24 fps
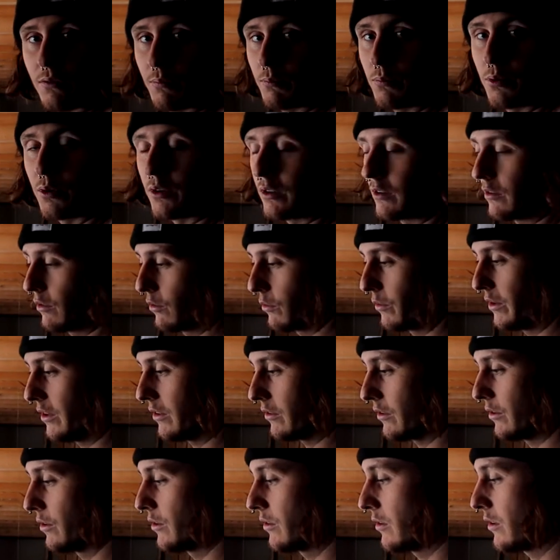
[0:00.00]
put 3
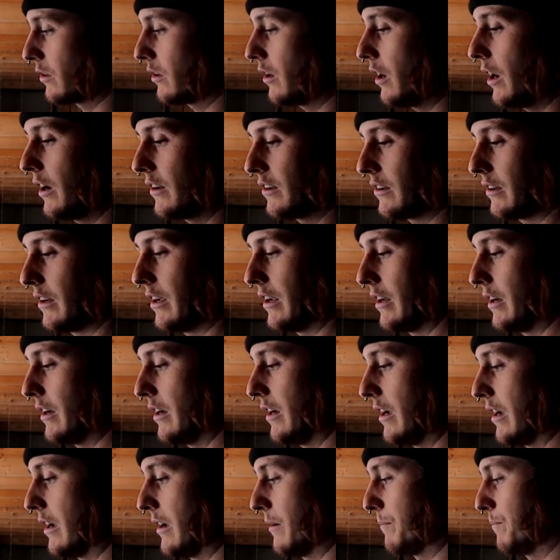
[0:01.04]
screws across, and
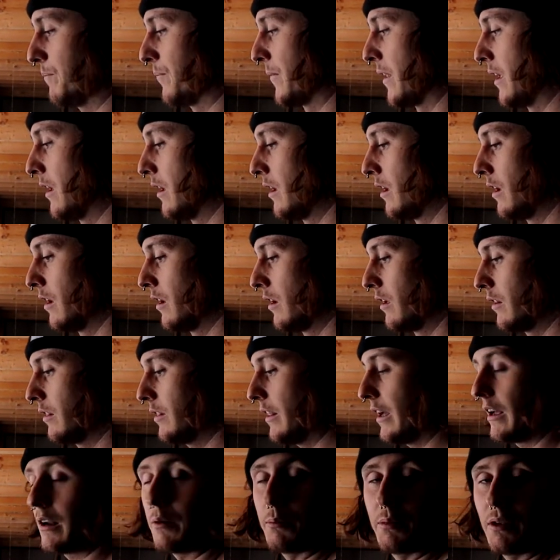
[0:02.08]

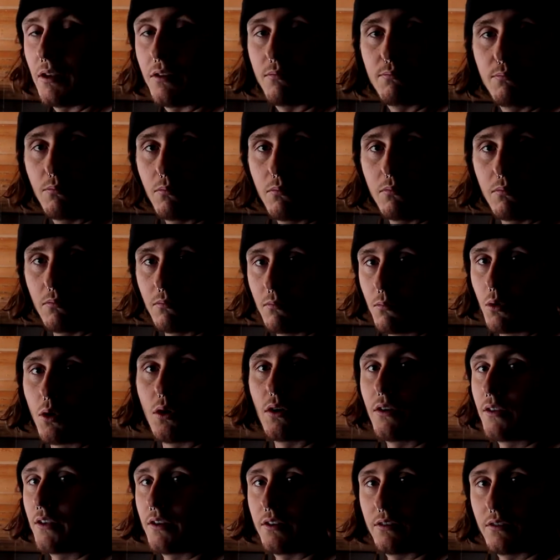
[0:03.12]
that'll be
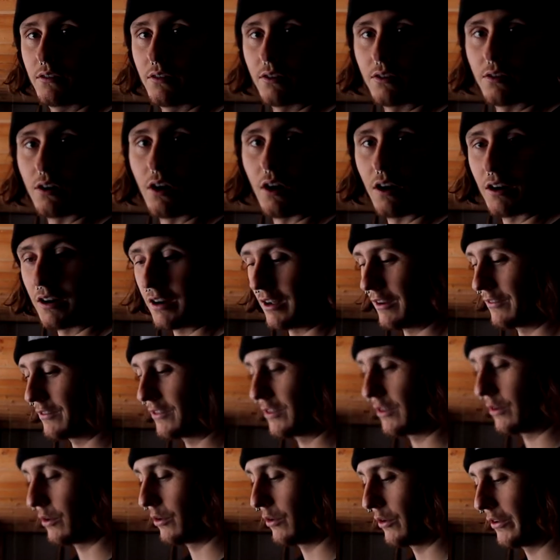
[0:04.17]
more than strong enough
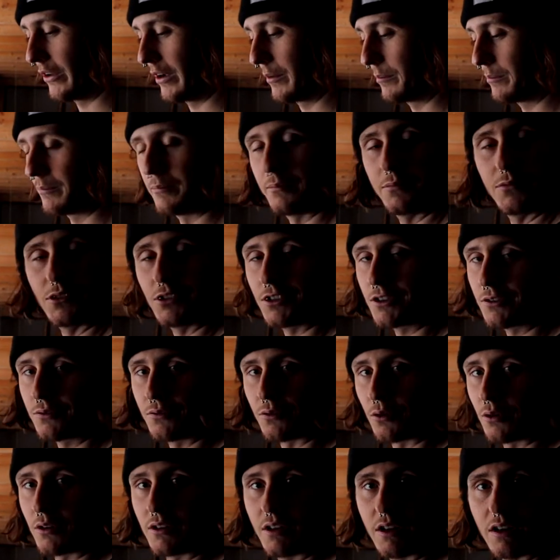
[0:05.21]
to hold up just
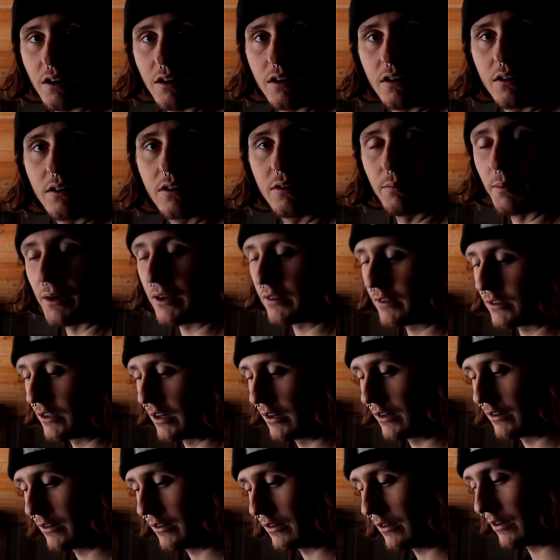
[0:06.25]
4 little spice
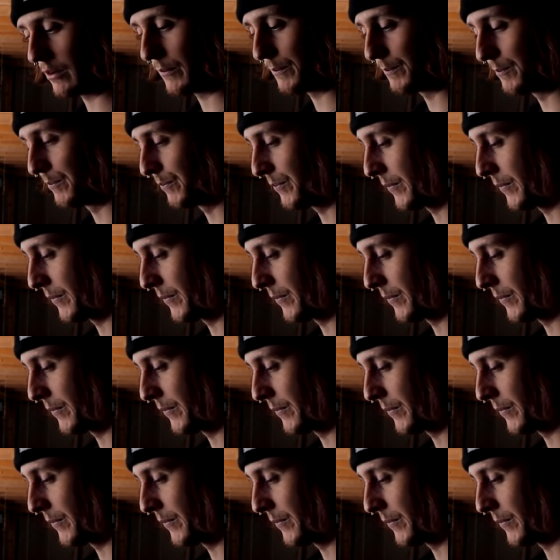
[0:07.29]
jars. So